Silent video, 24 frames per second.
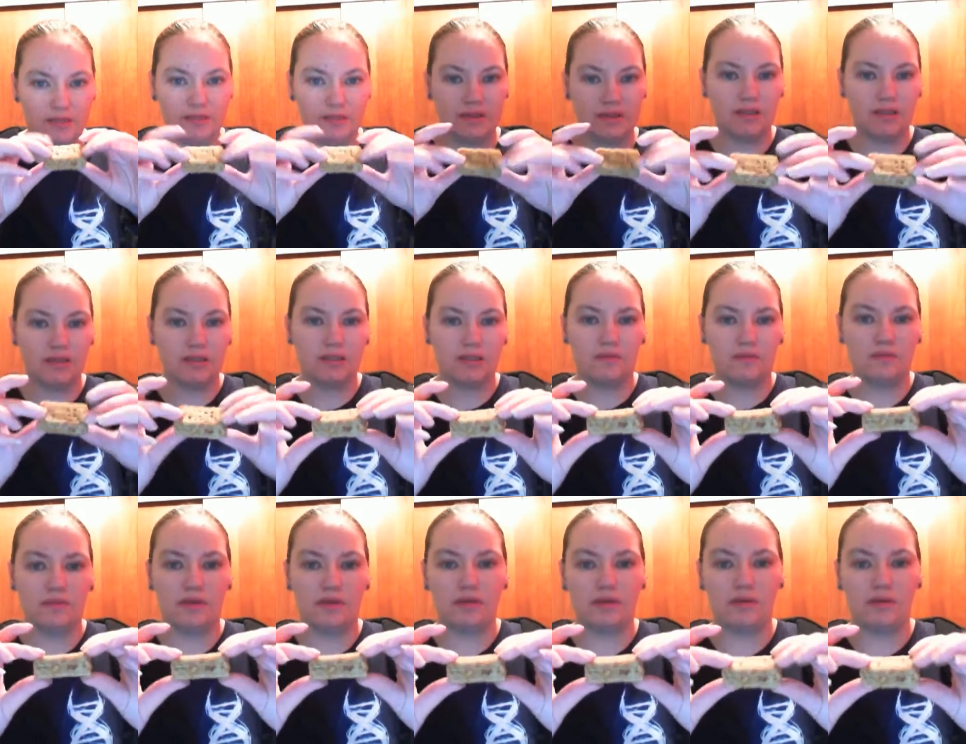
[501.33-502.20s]
but this is
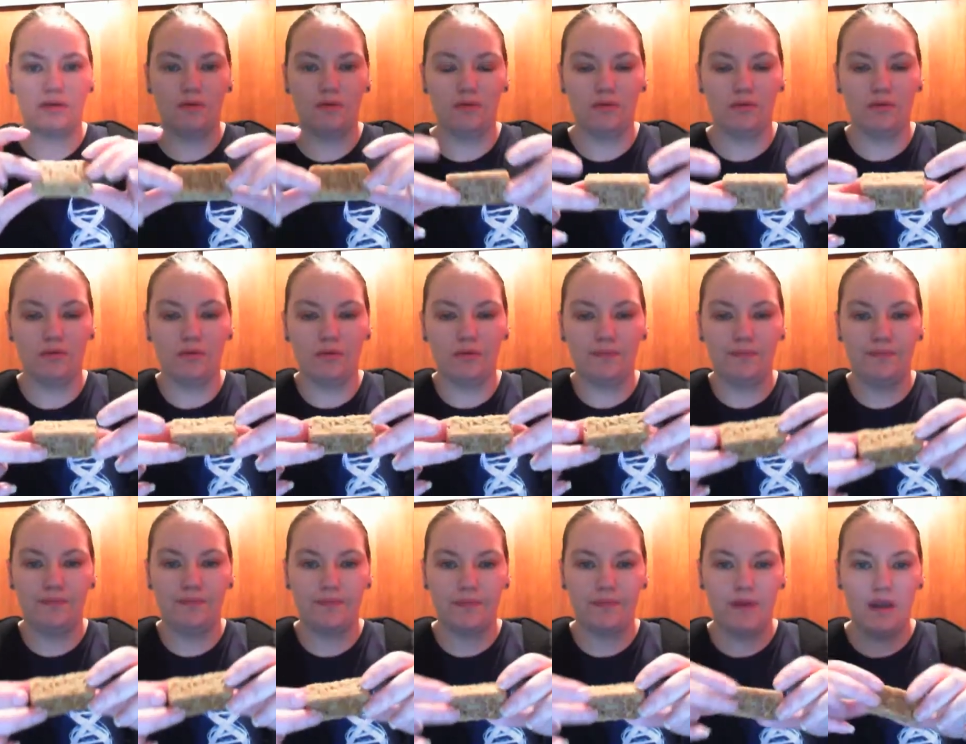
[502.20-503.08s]
what the whole
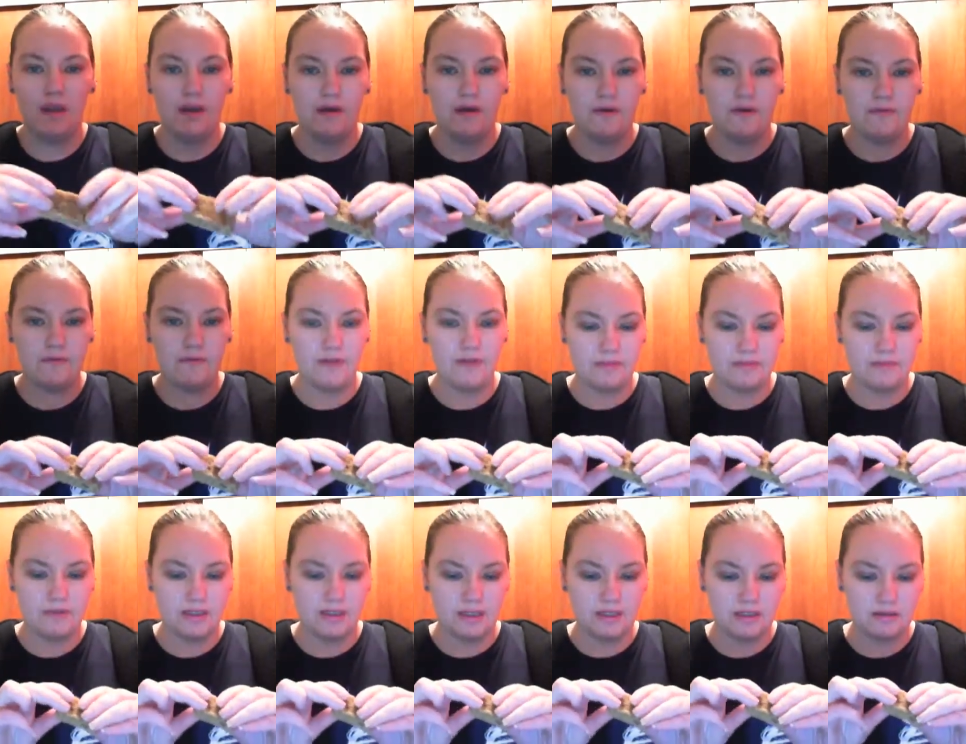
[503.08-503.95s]

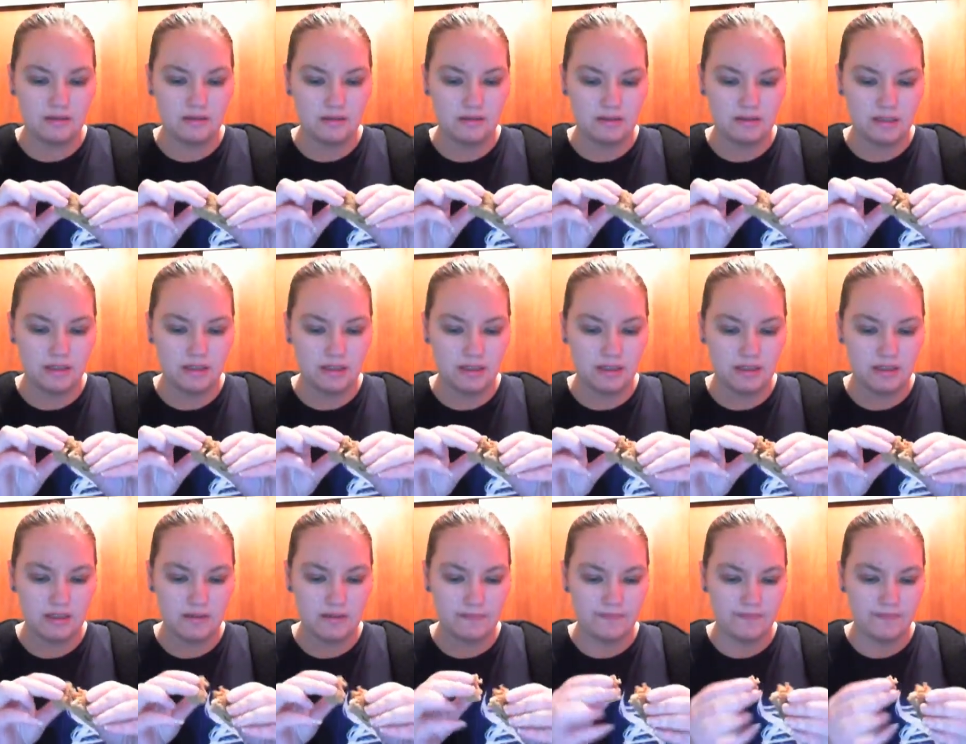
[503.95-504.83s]
flapjack looks
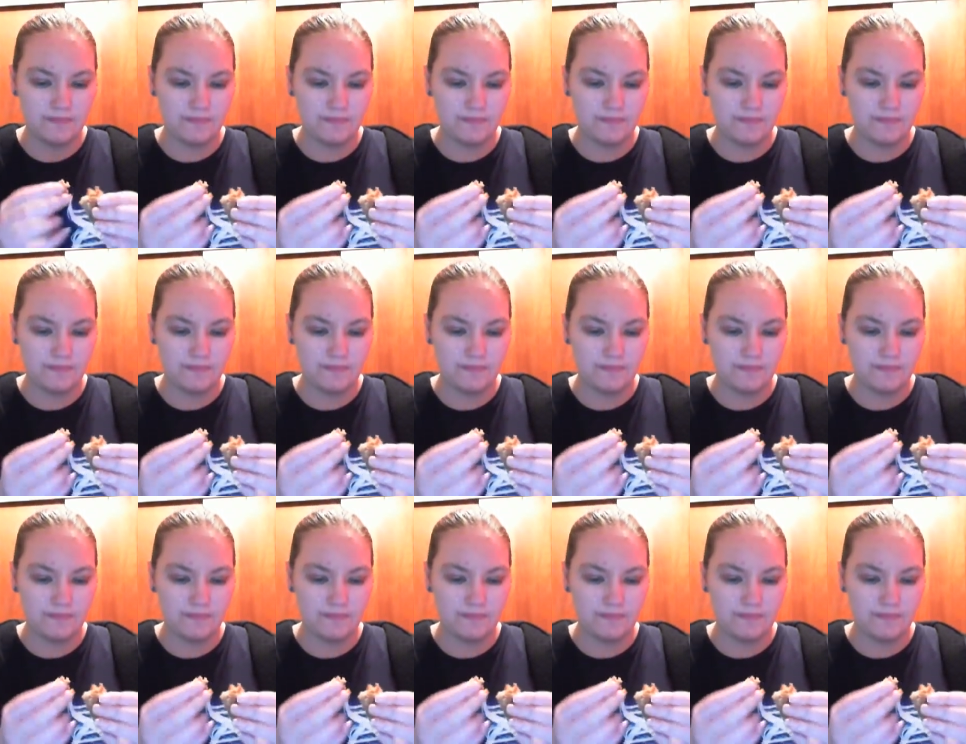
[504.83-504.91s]
like.